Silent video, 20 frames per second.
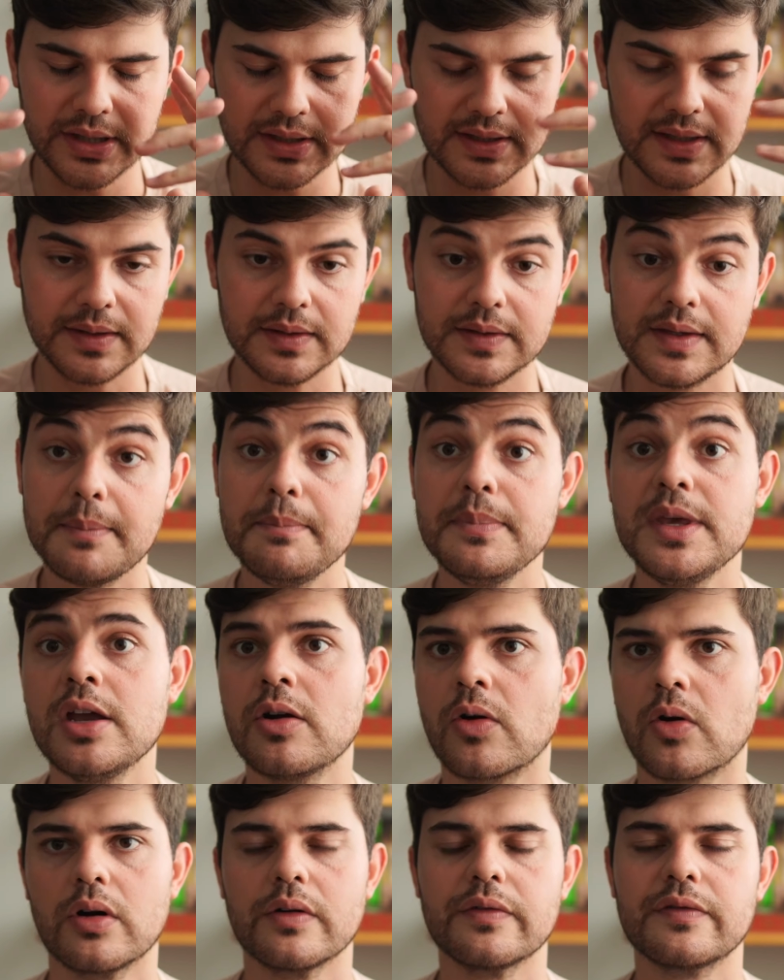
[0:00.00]
in the
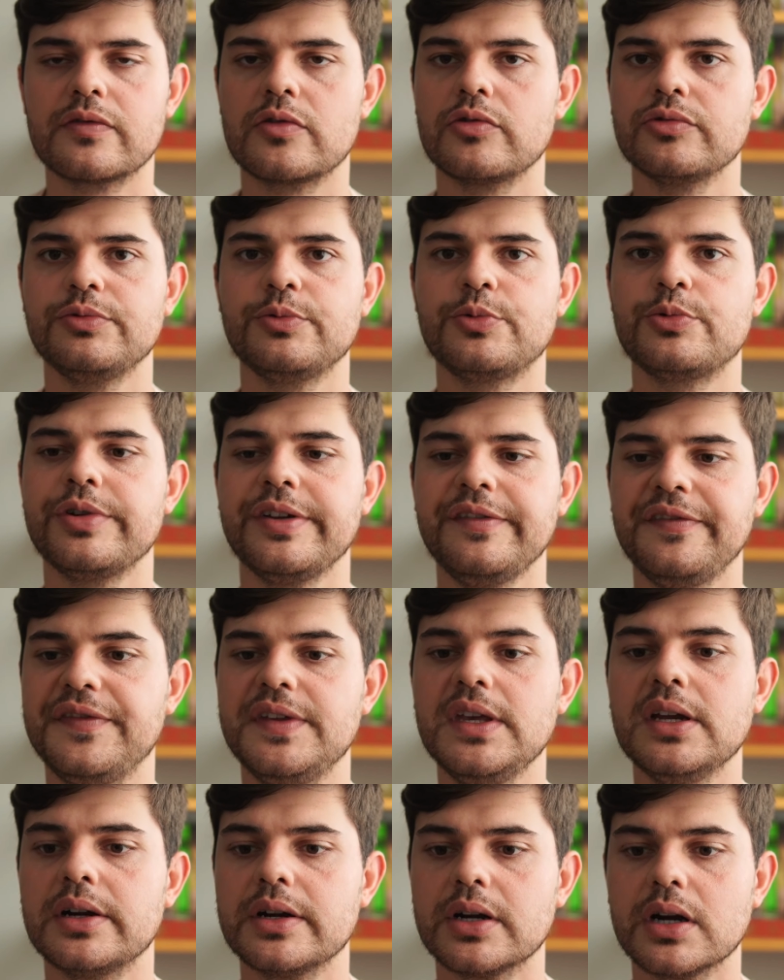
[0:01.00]
Mirror from Dream
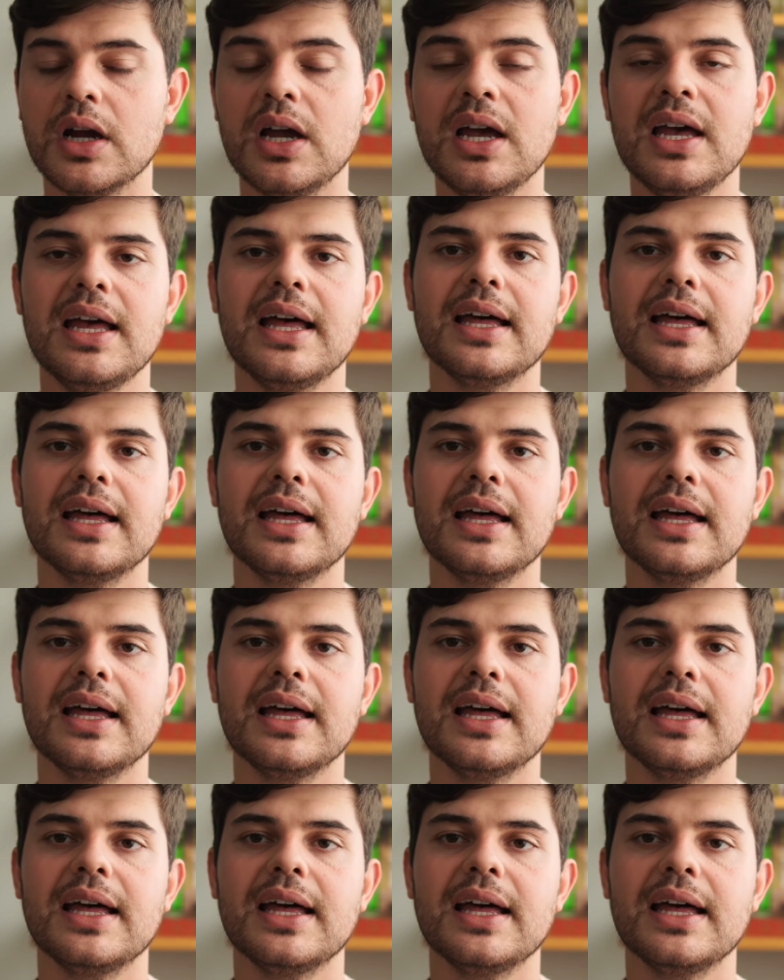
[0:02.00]
Theater.